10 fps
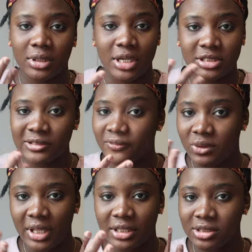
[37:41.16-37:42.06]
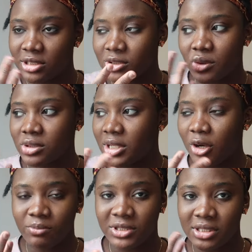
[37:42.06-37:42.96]
I just feel like it's just going to
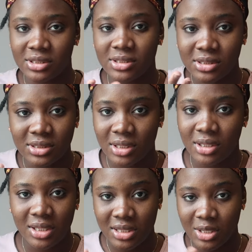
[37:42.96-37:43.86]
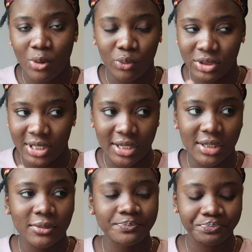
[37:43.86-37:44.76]
help this whole
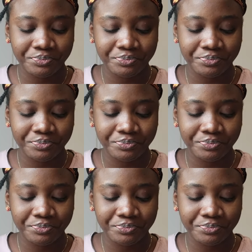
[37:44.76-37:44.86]
thing.